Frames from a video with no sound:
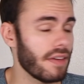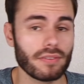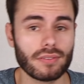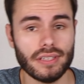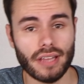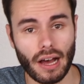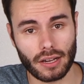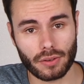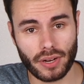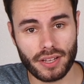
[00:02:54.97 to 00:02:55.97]
definitely
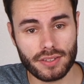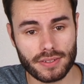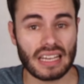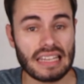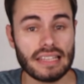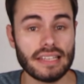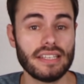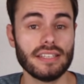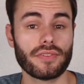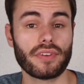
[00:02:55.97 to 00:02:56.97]
not great. And the
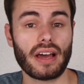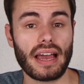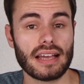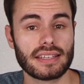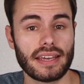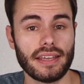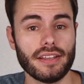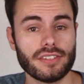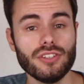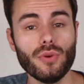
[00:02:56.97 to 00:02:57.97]
T7i has
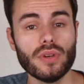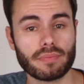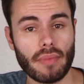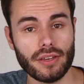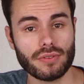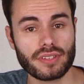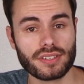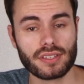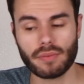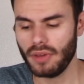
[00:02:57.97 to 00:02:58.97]
Canon's newest menu
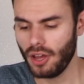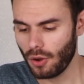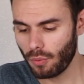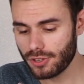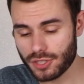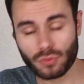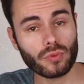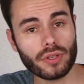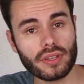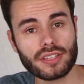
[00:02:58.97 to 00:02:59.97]
system, which is
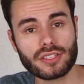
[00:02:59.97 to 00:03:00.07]
really